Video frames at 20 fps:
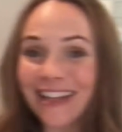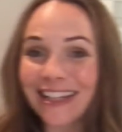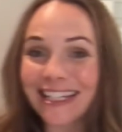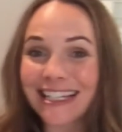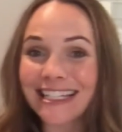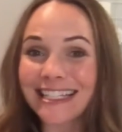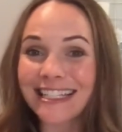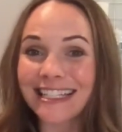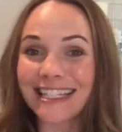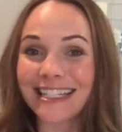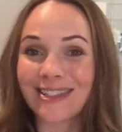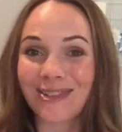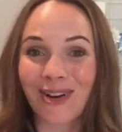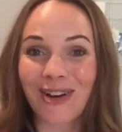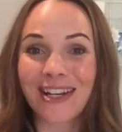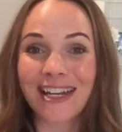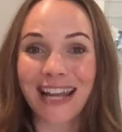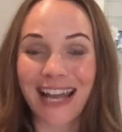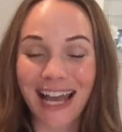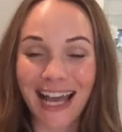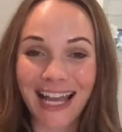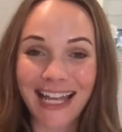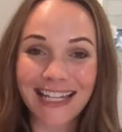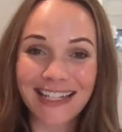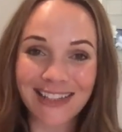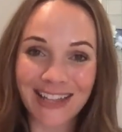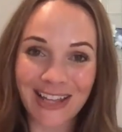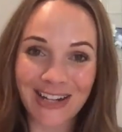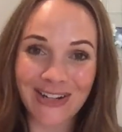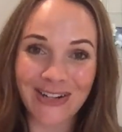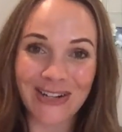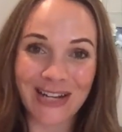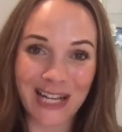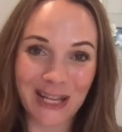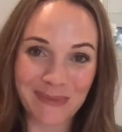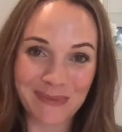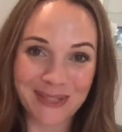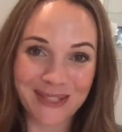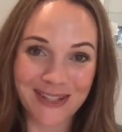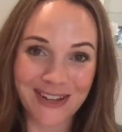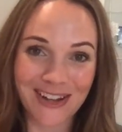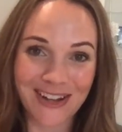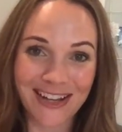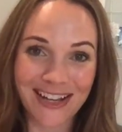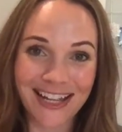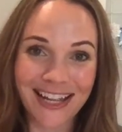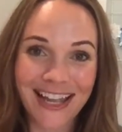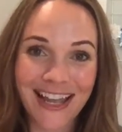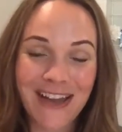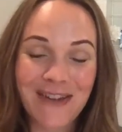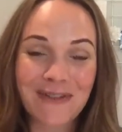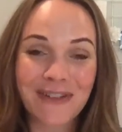least is our 9-letter name song. For